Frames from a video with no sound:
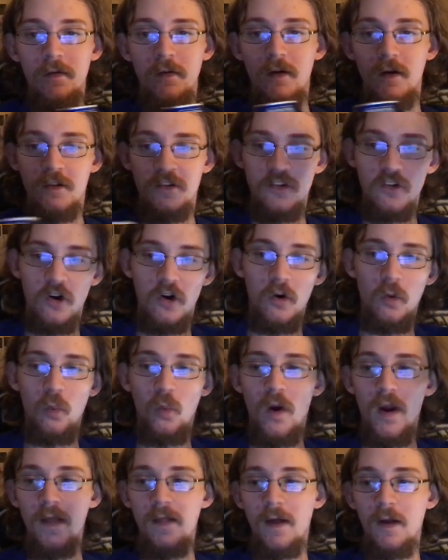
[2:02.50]
a certain
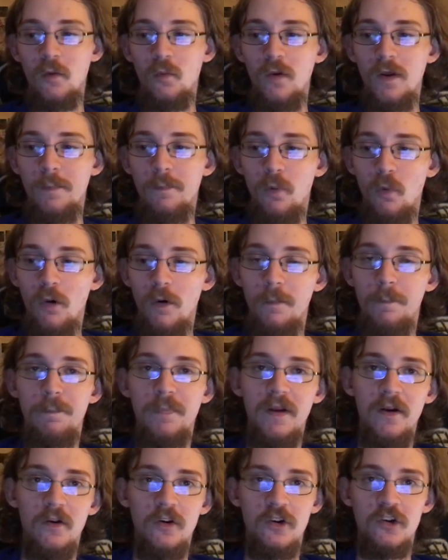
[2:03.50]
way, like when you pour
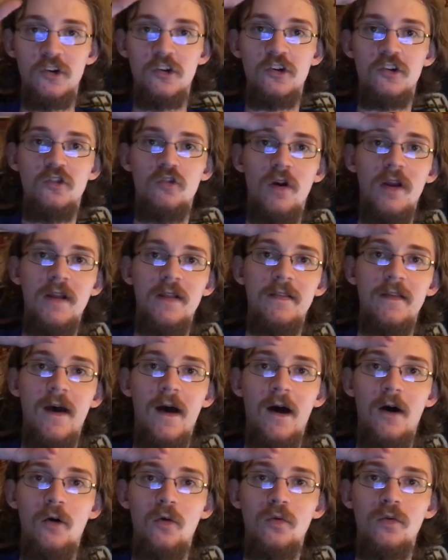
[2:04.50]
beer straight
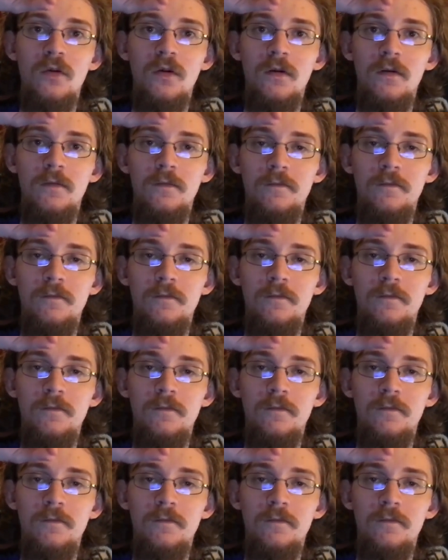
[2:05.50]
down,